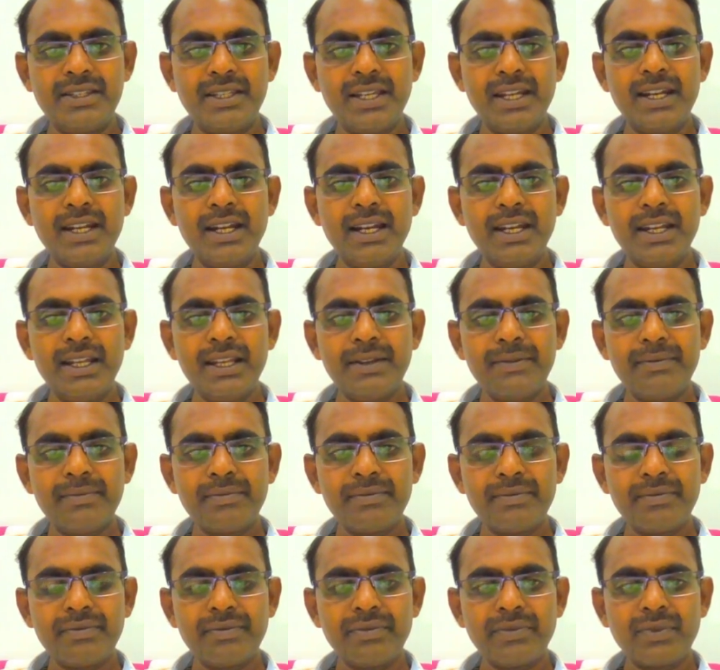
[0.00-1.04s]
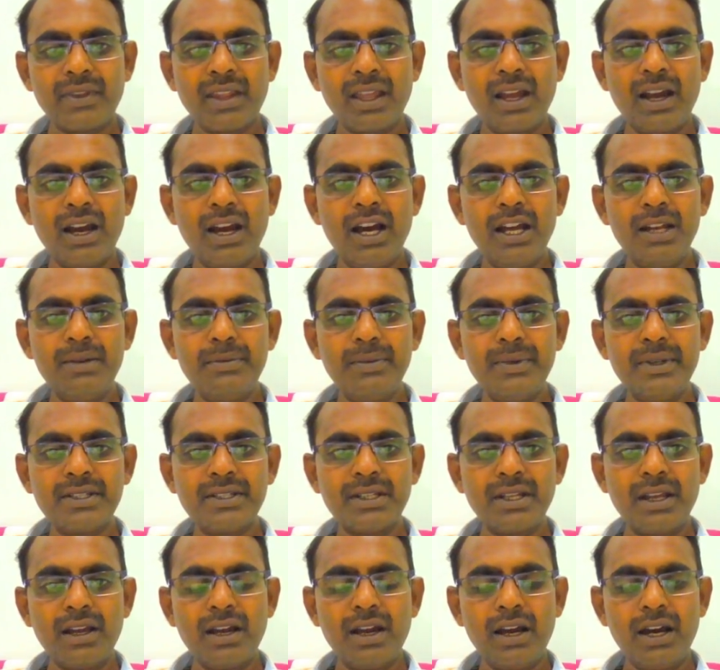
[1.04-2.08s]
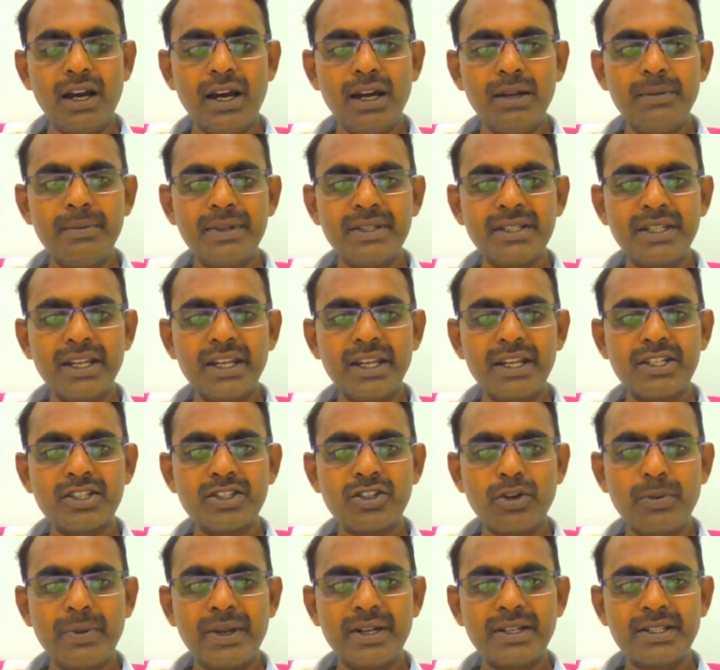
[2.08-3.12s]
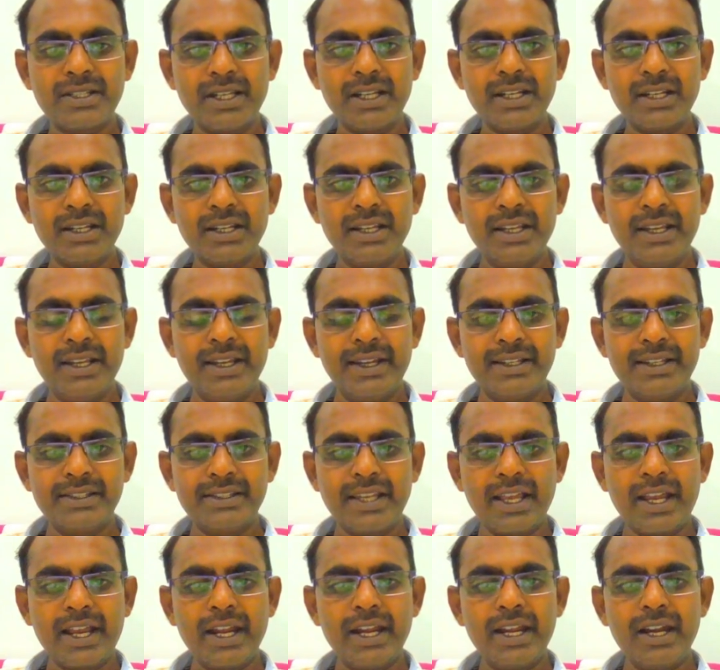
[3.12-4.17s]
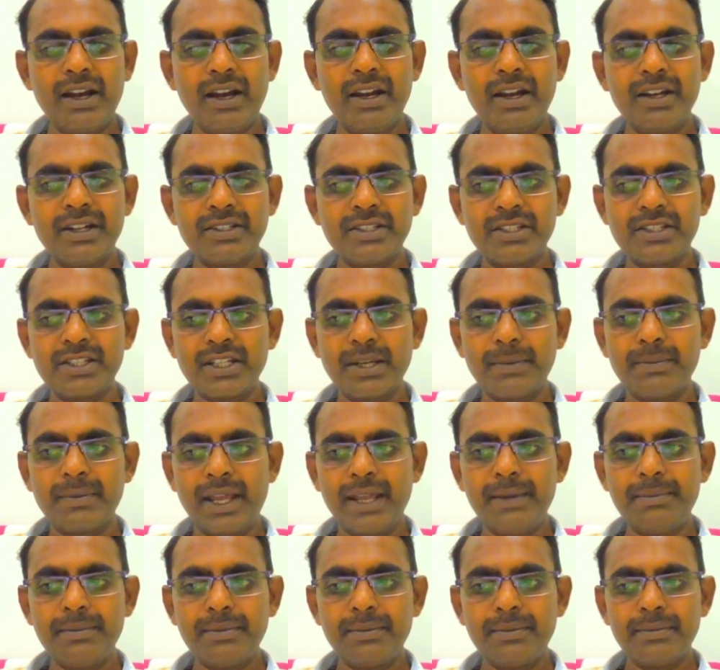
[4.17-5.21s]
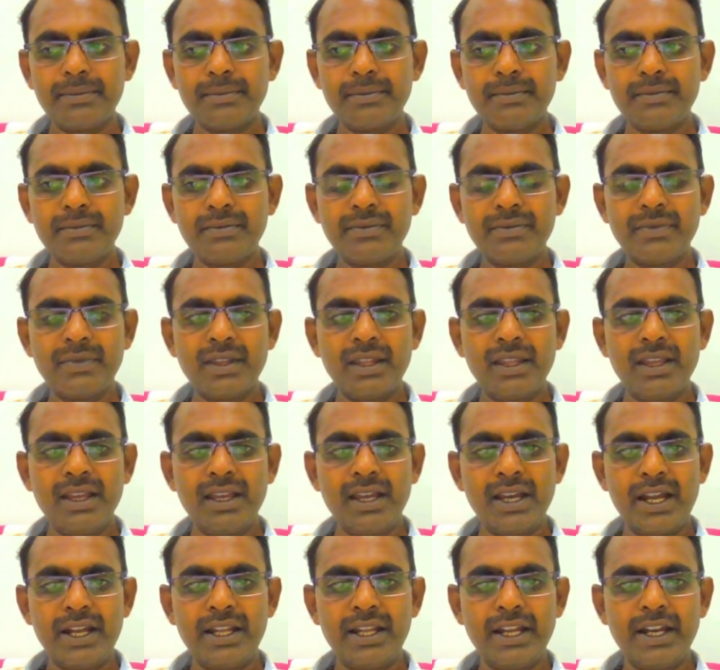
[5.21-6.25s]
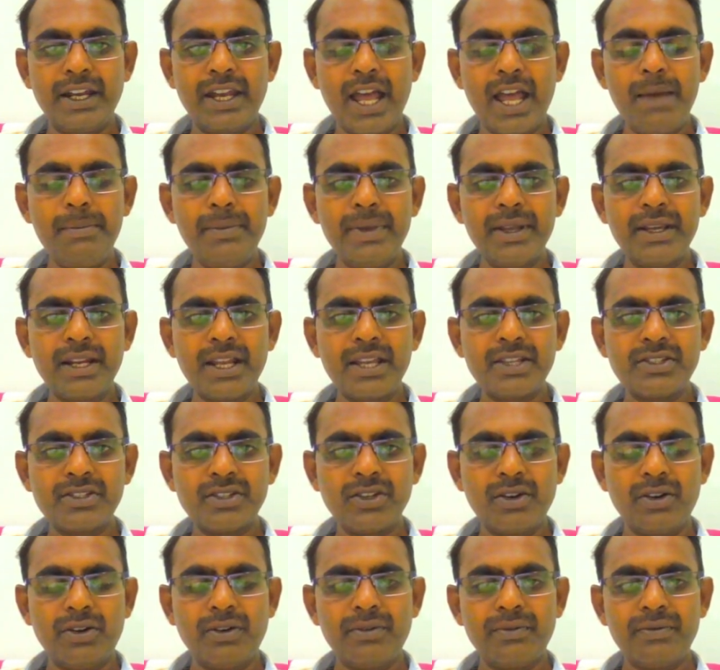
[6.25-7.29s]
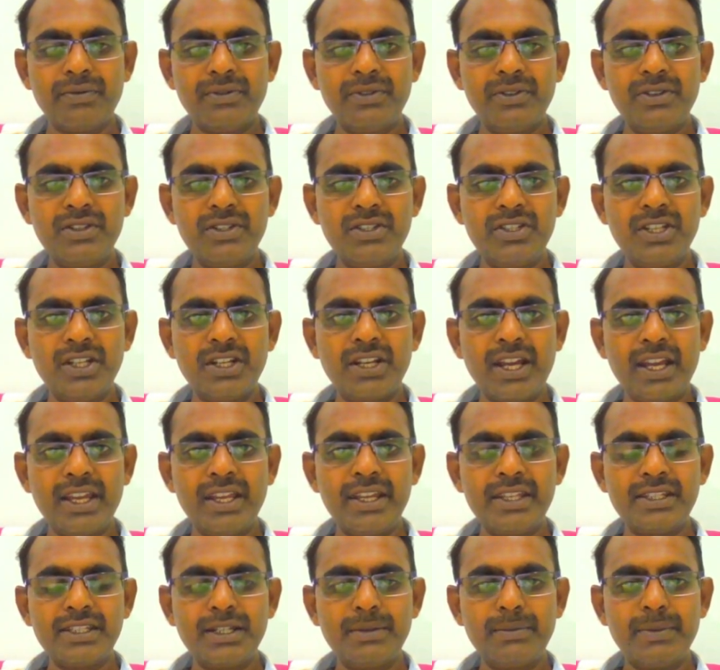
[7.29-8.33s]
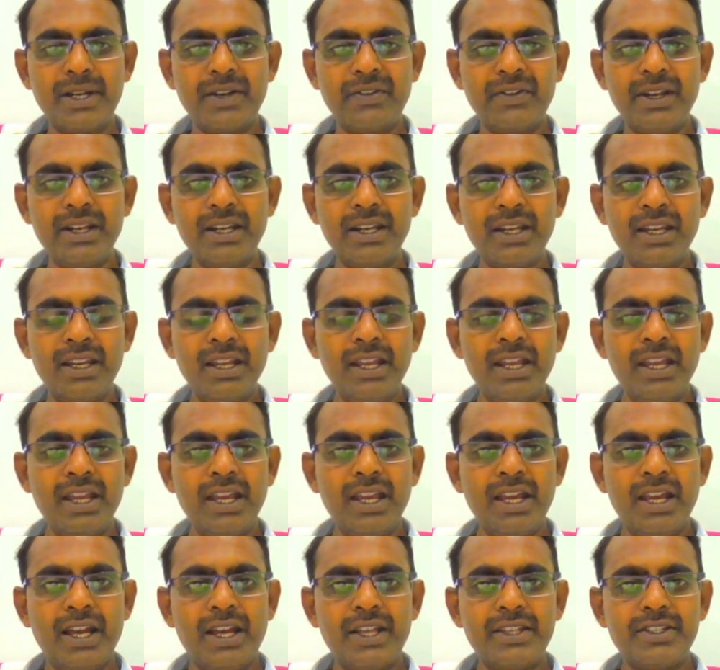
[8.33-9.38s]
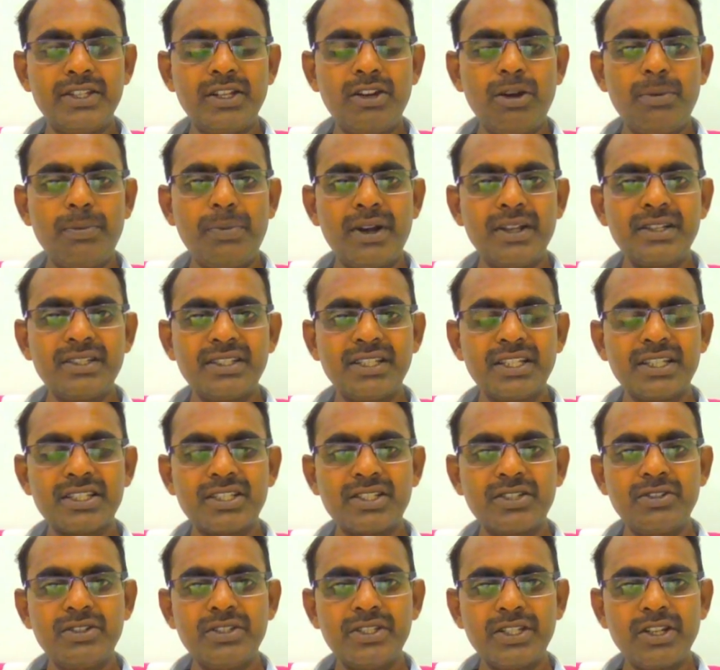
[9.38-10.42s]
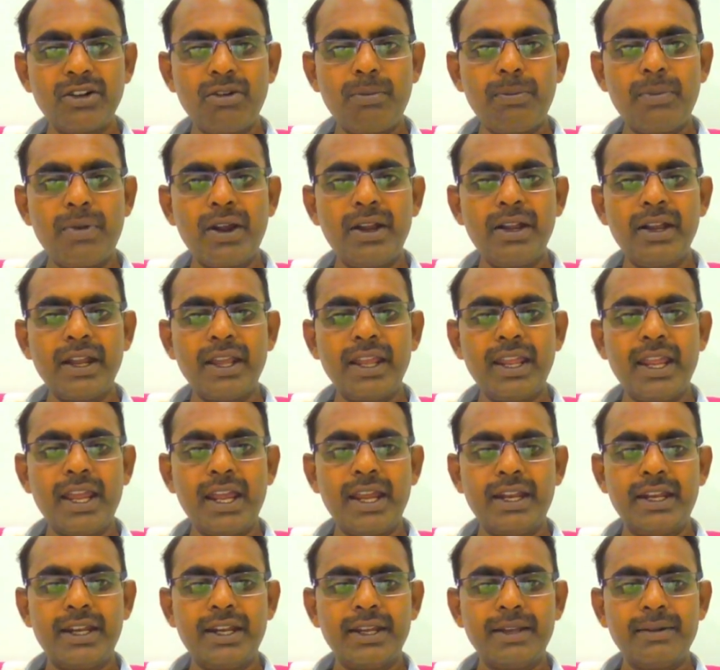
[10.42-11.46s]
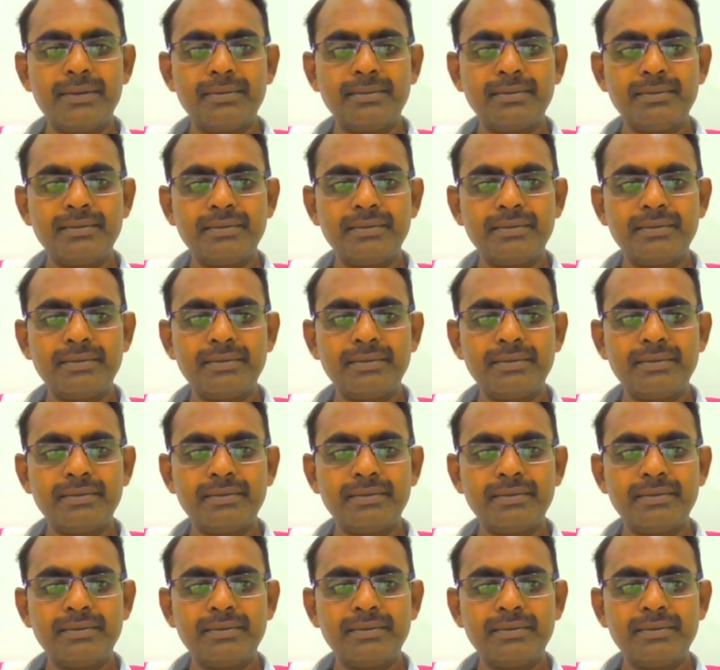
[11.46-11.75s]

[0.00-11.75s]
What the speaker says: Generally, all measuring instruments are second order system type, and the damping ratio zeta is in between 0.6 to 0.8.